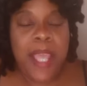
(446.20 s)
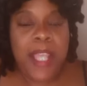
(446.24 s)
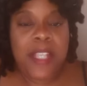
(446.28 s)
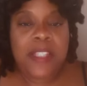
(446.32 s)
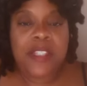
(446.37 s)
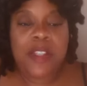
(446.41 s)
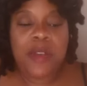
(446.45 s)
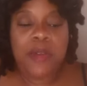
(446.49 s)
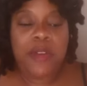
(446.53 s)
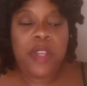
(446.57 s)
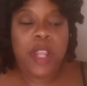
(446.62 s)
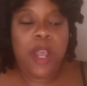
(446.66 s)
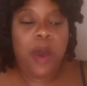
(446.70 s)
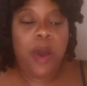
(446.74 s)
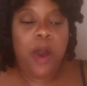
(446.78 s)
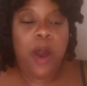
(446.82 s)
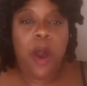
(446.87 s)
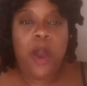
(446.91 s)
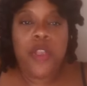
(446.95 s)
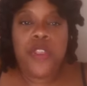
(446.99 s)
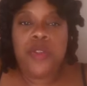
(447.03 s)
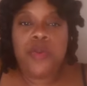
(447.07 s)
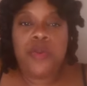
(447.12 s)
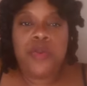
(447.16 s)
And so
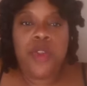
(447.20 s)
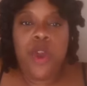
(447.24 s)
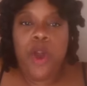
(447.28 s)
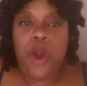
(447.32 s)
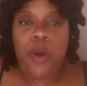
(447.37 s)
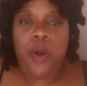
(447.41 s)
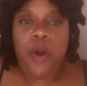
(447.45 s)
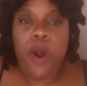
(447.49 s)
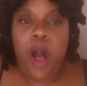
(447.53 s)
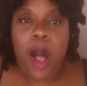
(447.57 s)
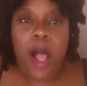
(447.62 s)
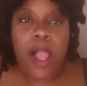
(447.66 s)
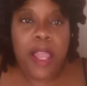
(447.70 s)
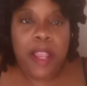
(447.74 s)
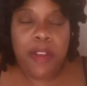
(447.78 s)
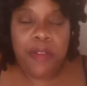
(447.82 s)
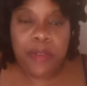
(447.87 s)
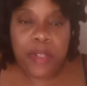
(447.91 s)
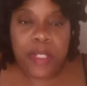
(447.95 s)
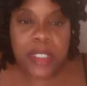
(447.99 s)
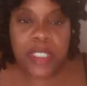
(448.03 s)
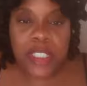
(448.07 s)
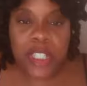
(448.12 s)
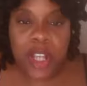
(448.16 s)
now, all I
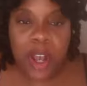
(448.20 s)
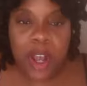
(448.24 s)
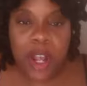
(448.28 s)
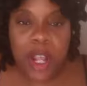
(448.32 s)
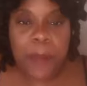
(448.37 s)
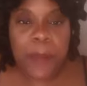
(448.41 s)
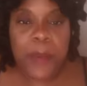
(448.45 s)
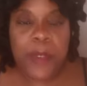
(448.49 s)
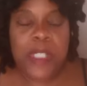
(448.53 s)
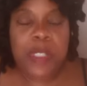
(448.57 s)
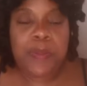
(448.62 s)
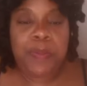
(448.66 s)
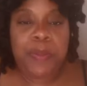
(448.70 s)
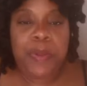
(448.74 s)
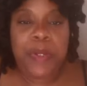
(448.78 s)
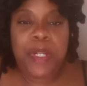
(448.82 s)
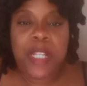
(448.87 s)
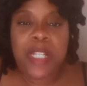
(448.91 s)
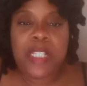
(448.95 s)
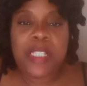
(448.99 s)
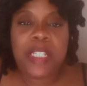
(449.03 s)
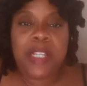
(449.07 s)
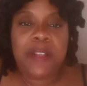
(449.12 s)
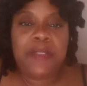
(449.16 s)
really talk about is
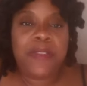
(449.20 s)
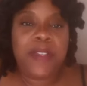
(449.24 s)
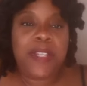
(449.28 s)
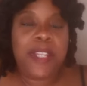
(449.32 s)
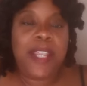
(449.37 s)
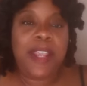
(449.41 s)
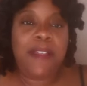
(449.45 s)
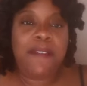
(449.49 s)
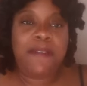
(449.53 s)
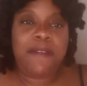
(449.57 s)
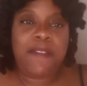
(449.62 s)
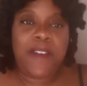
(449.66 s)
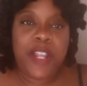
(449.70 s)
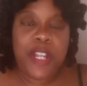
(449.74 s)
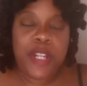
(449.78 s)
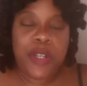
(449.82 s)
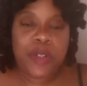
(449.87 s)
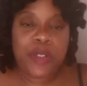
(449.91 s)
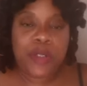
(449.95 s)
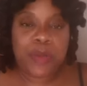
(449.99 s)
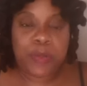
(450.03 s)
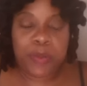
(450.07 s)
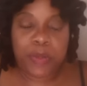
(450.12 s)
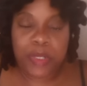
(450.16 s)
productivity and
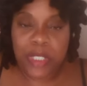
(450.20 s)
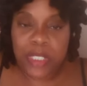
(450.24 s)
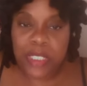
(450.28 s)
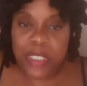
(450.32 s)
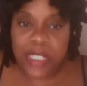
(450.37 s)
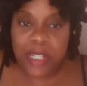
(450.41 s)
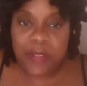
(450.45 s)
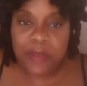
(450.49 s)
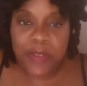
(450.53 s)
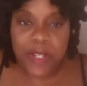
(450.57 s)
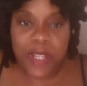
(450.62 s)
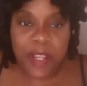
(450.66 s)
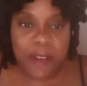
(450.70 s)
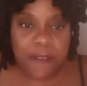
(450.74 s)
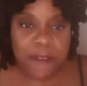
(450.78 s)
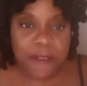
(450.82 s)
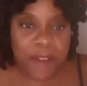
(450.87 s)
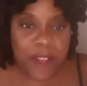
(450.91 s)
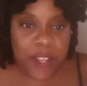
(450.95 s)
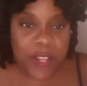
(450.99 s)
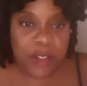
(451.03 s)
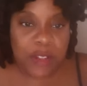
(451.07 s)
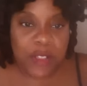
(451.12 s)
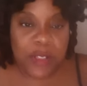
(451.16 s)
funnels, productivity
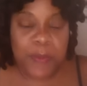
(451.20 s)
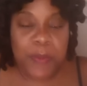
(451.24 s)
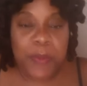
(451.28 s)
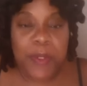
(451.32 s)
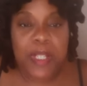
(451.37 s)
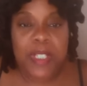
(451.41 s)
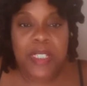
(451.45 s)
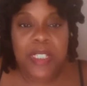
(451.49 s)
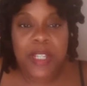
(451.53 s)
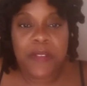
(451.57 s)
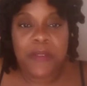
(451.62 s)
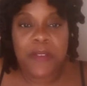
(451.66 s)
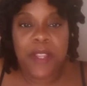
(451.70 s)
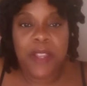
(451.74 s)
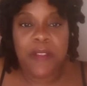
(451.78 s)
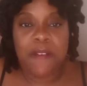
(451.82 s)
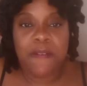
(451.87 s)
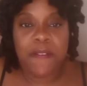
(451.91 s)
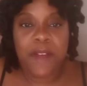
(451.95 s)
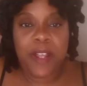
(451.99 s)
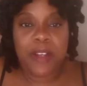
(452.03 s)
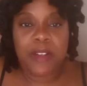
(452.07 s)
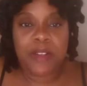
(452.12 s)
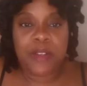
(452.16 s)
and funnels, productivity
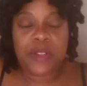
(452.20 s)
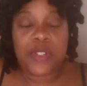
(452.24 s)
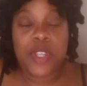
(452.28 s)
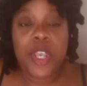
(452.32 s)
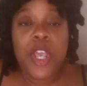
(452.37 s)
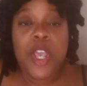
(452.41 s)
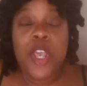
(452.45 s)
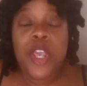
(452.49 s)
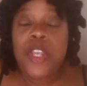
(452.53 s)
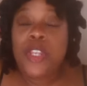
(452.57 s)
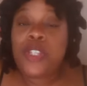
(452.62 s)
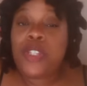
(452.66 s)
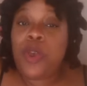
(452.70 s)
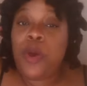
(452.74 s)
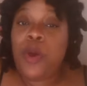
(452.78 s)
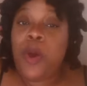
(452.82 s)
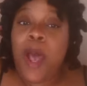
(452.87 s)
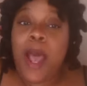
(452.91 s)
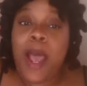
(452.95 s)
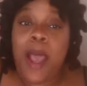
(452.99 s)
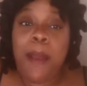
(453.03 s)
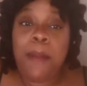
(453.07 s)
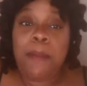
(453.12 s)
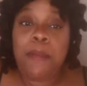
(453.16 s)
and funnels.
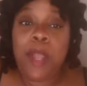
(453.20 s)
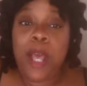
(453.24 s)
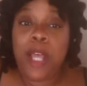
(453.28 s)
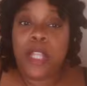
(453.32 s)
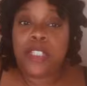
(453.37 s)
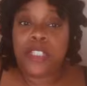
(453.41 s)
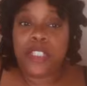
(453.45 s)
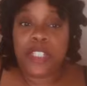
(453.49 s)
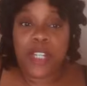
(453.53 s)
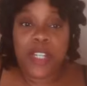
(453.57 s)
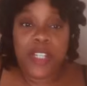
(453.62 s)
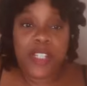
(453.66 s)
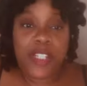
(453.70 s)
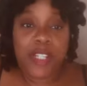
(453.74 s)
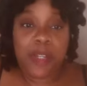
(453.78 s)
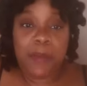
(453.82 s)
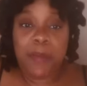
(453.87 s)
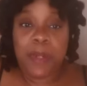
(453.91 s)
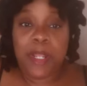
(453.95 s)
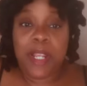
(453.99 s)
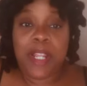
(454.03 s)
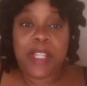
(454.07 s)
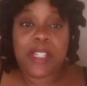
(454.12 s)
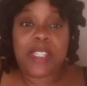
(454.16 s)
So I'm not
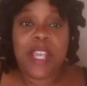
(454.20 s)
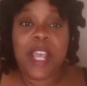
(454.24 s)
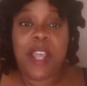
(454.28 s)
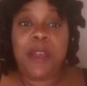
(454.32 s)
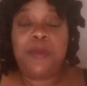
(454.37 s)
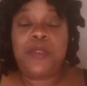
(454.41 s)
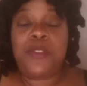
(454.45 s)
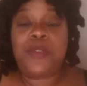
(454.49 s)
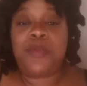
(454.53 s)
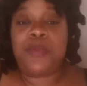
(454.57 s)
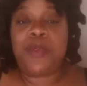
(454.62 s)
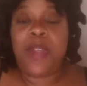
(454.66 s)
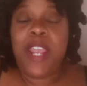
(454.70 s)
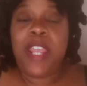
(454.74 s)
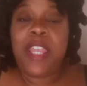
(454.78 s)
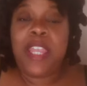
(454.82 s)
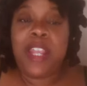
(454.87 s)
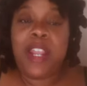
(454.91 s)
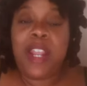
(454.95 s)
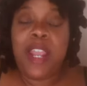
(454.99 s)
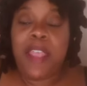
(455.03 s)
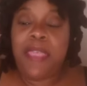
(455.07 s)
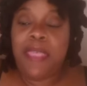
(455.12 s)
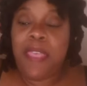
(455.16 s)
judging, because I was
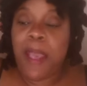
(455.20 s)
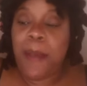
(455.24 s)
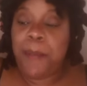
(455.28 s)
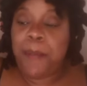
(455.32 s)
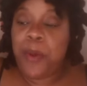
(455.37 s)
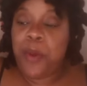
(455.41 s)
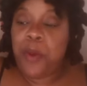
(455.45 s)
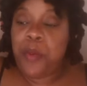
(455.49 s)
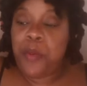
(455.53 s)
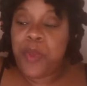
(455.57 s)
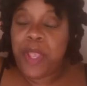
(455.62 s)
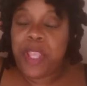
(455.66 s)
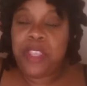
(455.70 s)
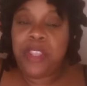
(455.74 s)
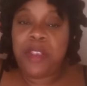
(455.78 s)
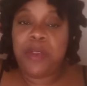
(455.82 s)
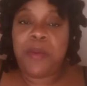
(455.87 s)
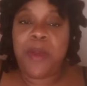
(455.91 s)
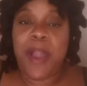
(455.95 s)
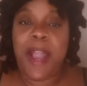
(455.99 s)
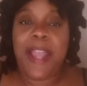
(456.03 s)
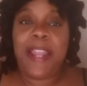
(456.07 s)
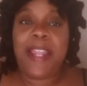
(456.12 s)
right there in that boat with you.